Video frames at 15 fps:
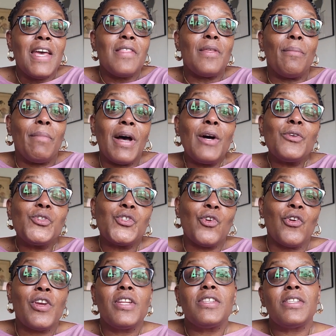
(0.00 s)
the Miles
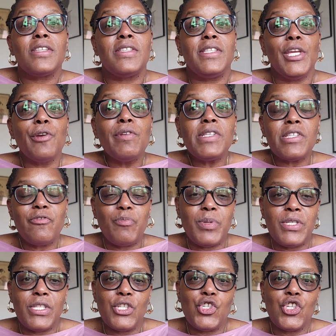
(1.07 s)
Circuit is a series of
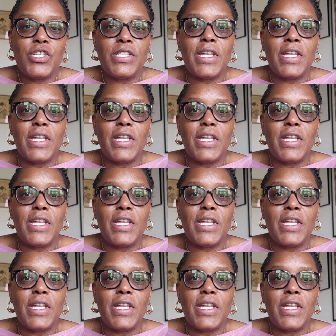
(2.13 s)
positions